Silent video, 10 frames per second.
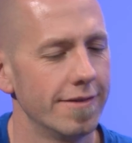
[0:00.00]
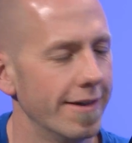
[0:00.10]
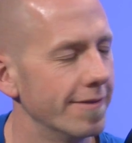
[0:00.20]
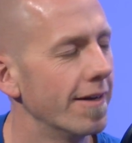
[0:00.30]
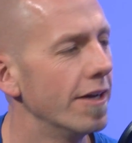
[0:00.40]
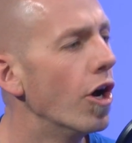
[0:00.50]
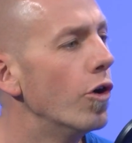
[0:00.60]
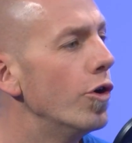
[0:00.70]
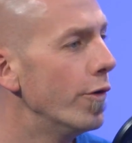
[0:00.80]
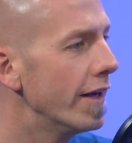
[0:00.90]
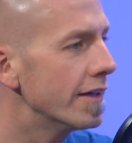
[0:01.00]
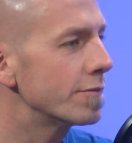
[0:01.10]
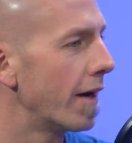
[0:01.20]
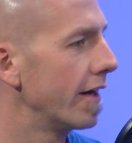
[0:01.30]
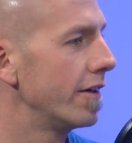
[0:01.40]
Yeah, I know who he is,
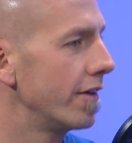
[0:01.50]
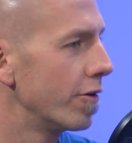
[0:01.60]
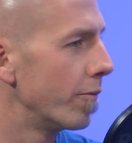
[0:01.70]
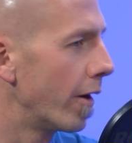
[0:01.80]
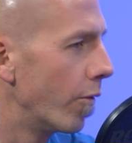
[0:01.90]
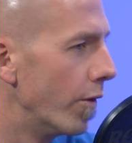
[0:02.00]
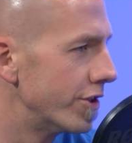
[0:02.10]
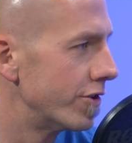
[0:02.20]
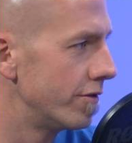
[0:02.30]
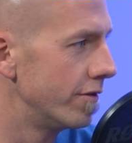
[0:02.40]
but I couldn't remember which.